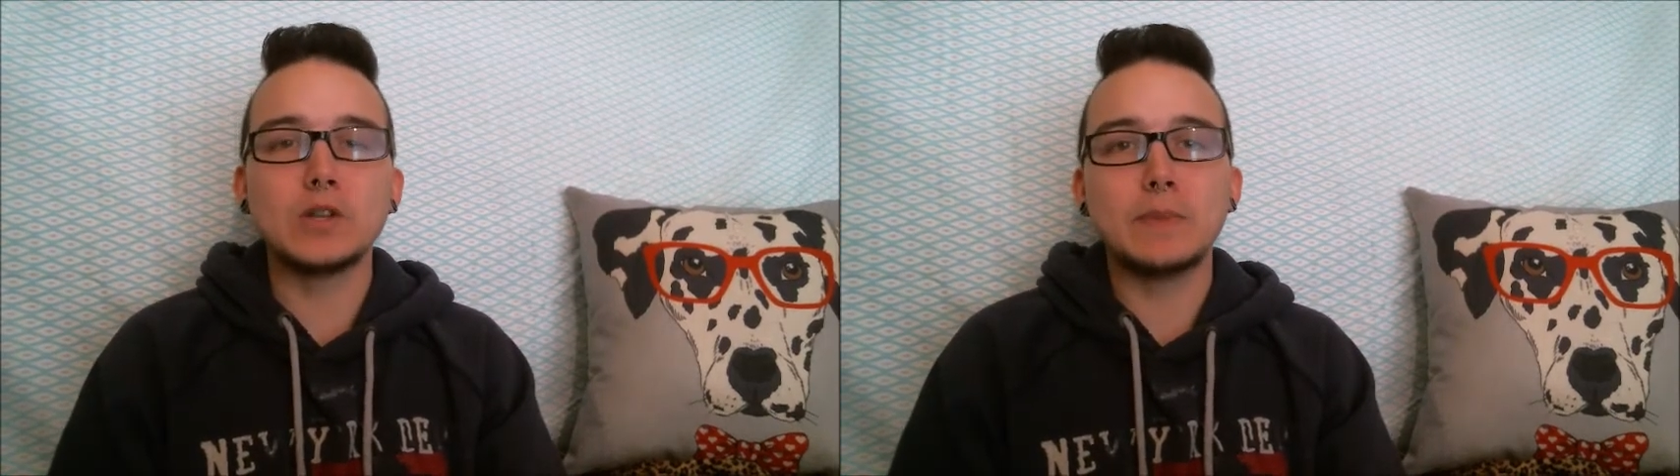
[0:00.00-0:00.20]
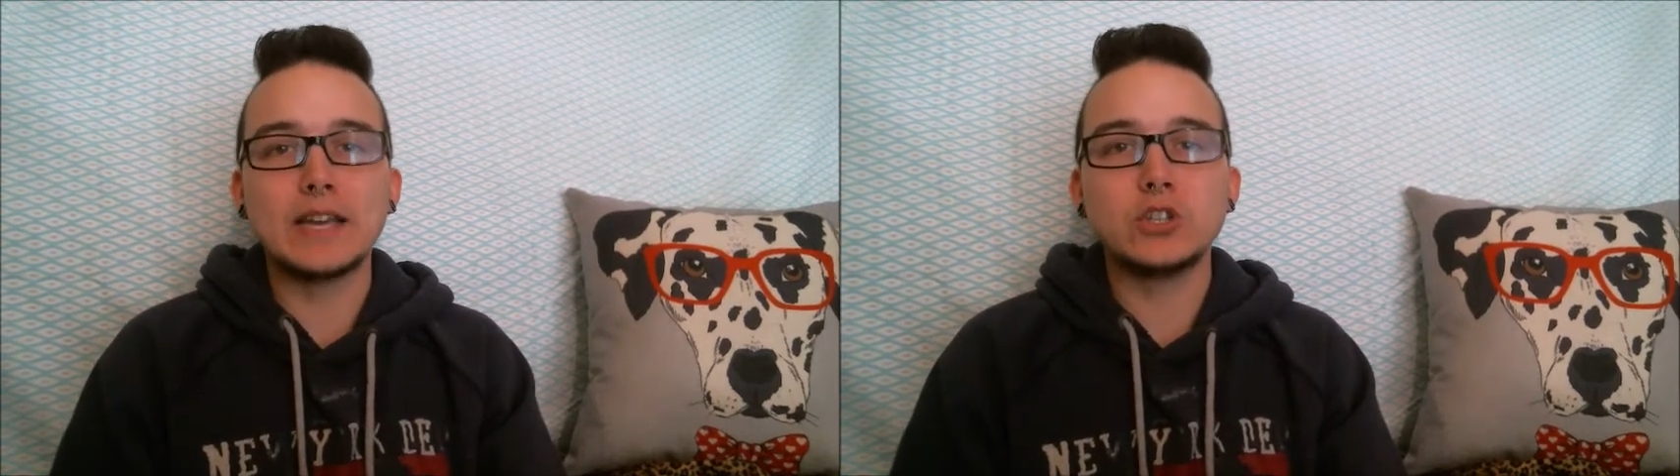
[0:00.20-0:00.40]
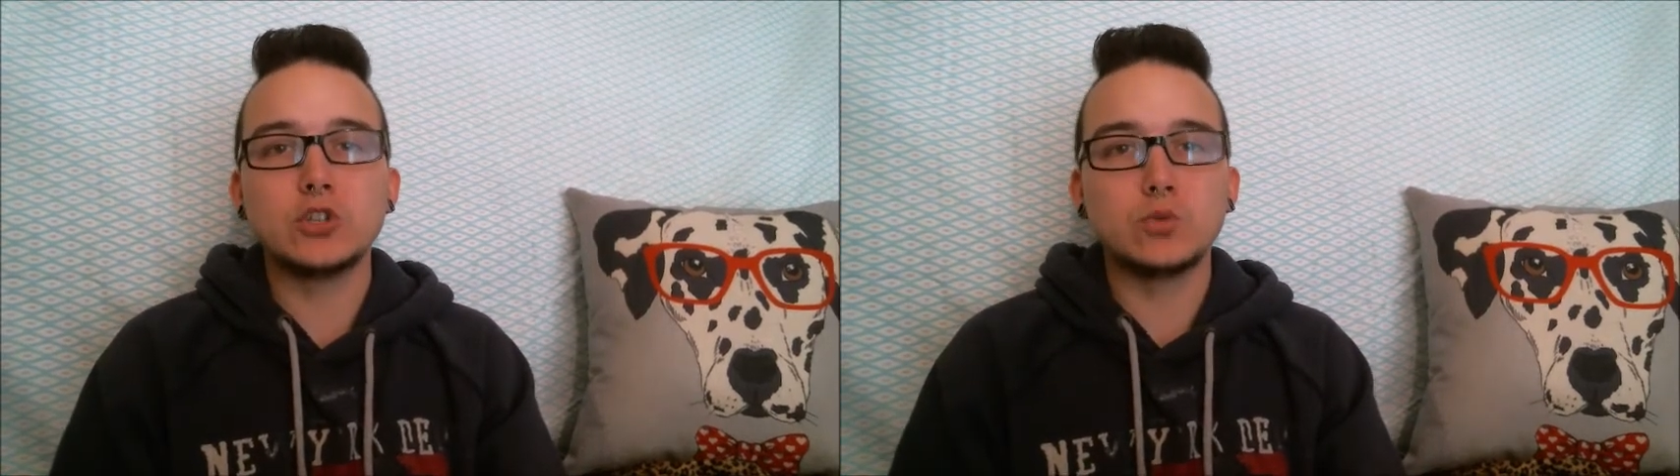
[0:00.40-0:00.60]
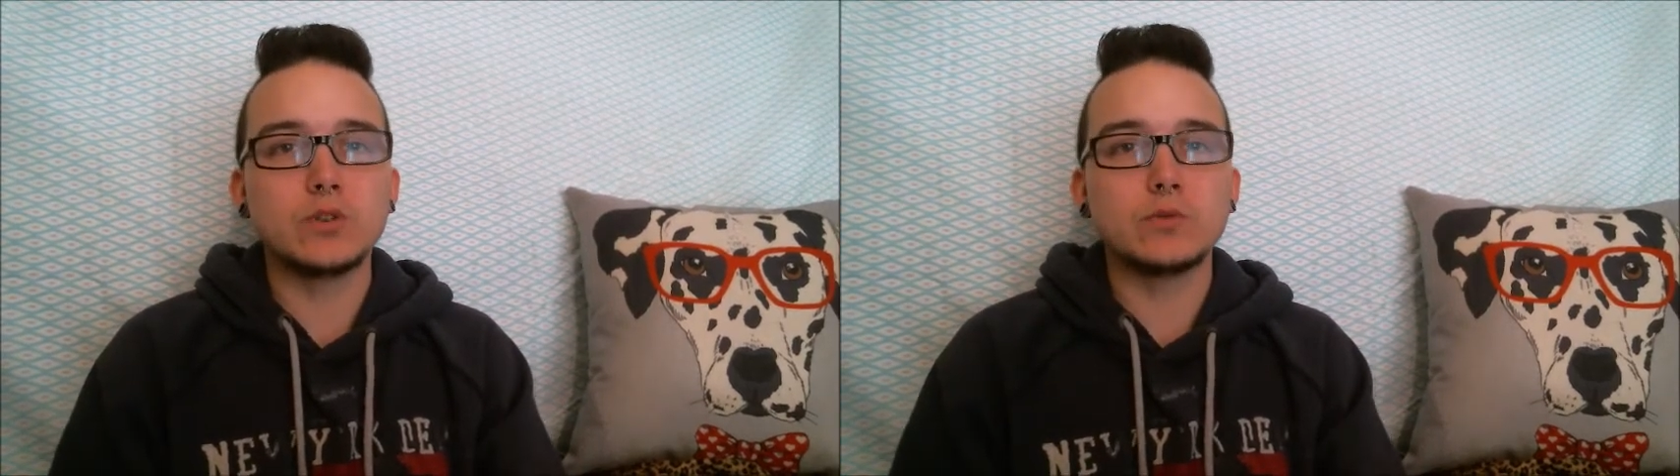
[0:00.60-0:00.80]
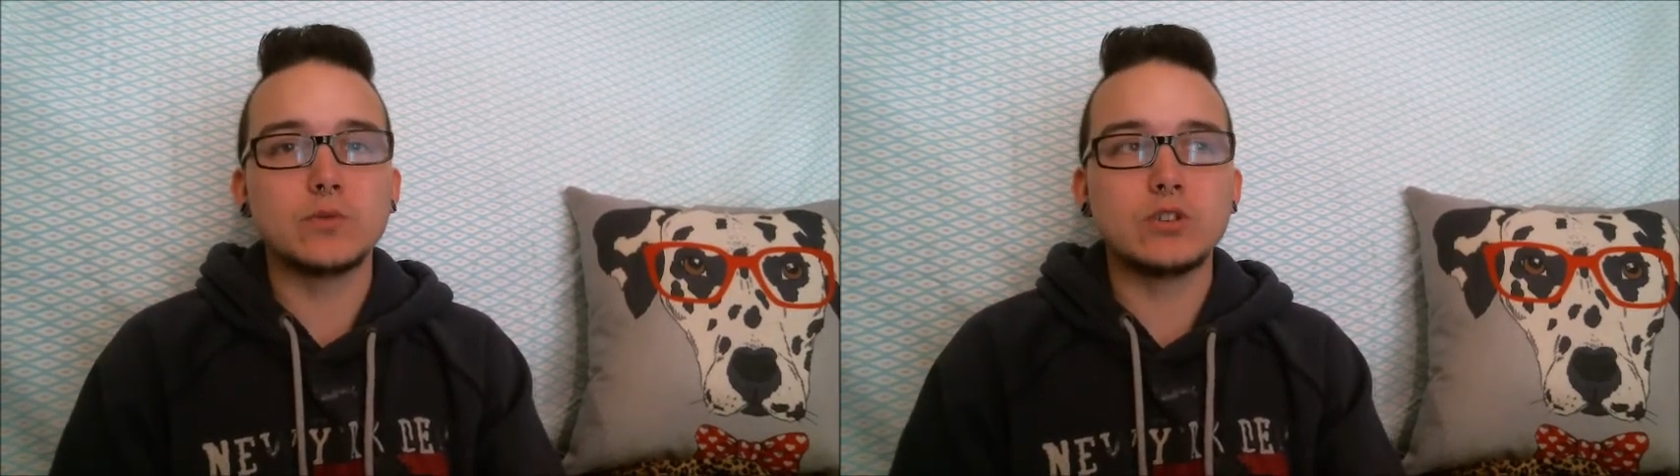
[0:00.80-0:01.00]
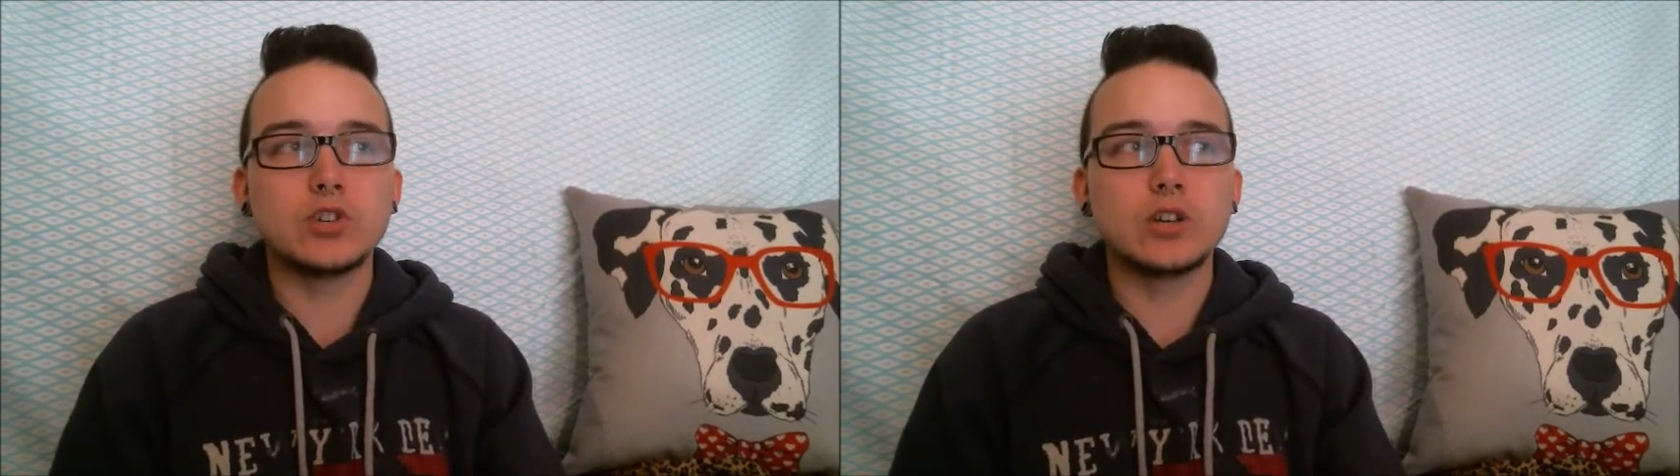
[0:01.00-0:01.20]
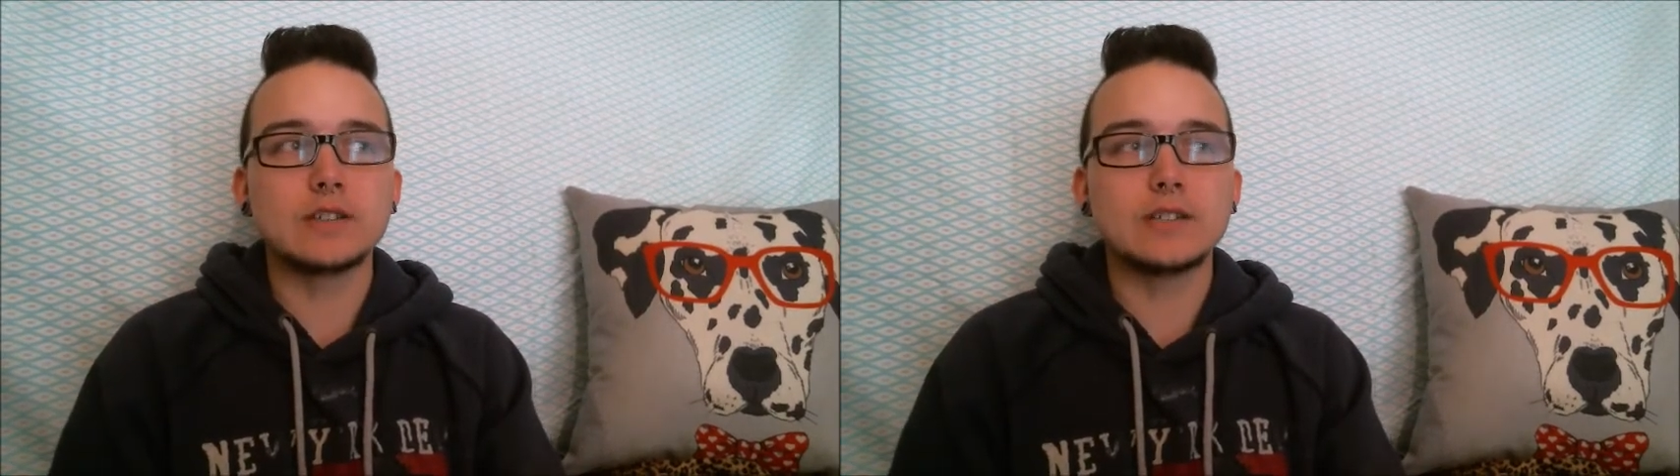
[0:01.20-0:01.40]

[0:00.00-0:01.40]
buy 2 or 3 shirts